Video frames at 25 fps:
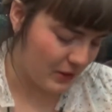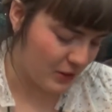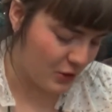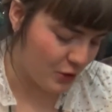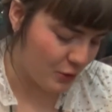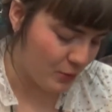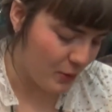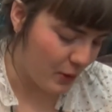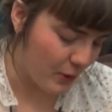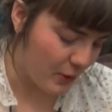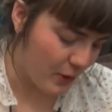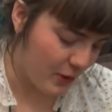
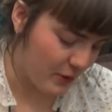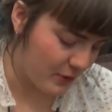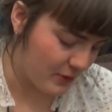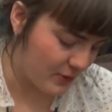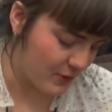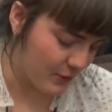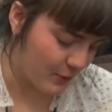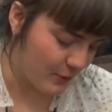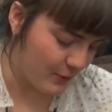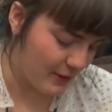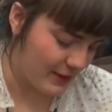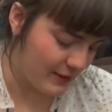tomorrow is
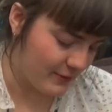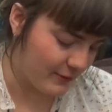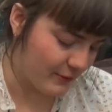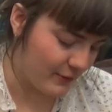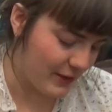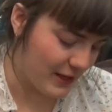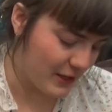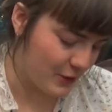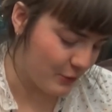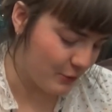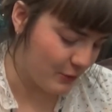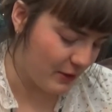always
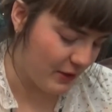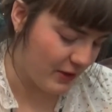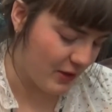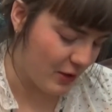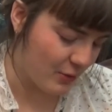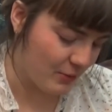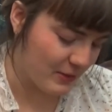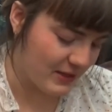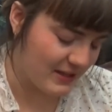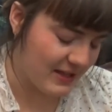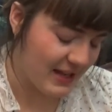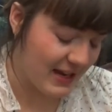fresh with
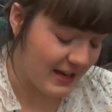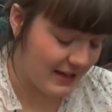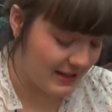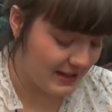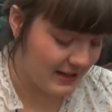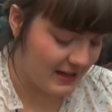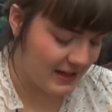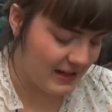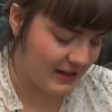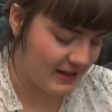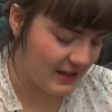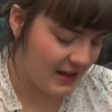no
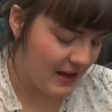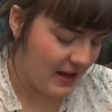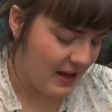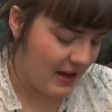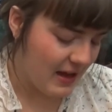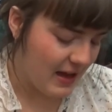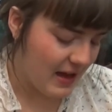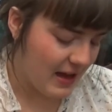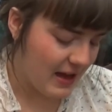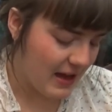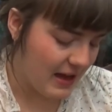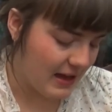mistakes in it.
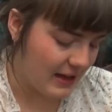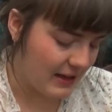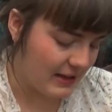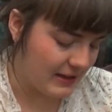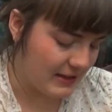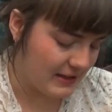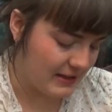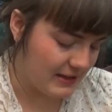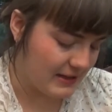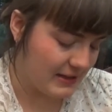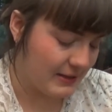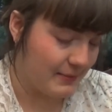
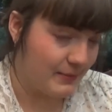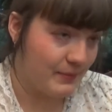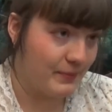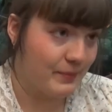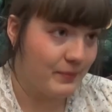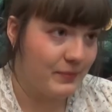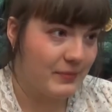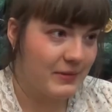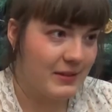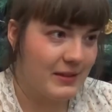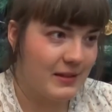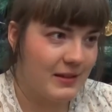And
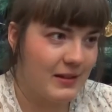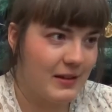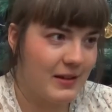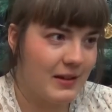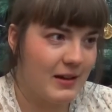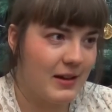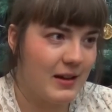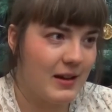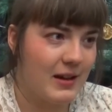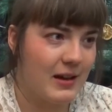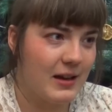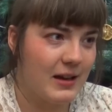
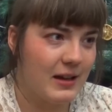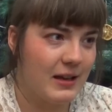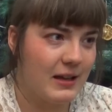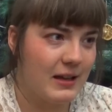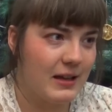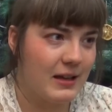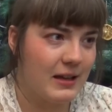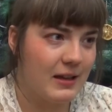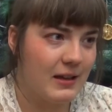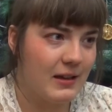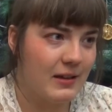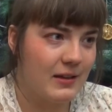
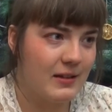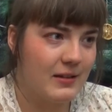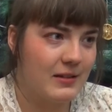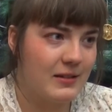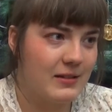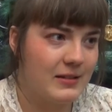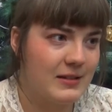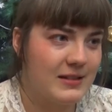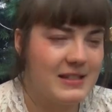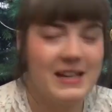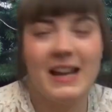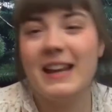I
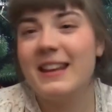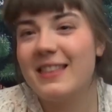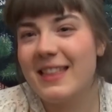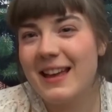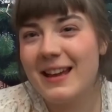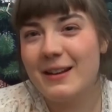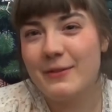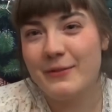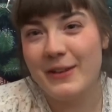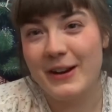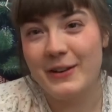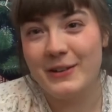take
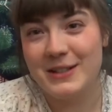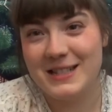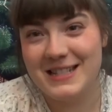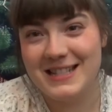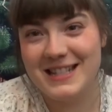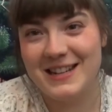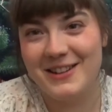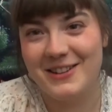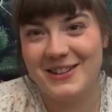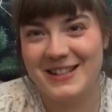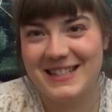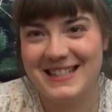that very
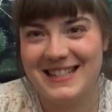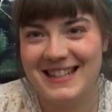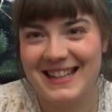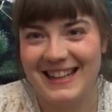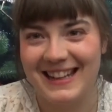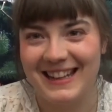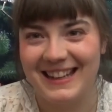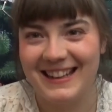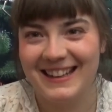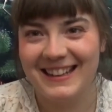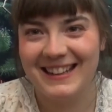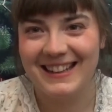
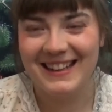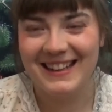seriously,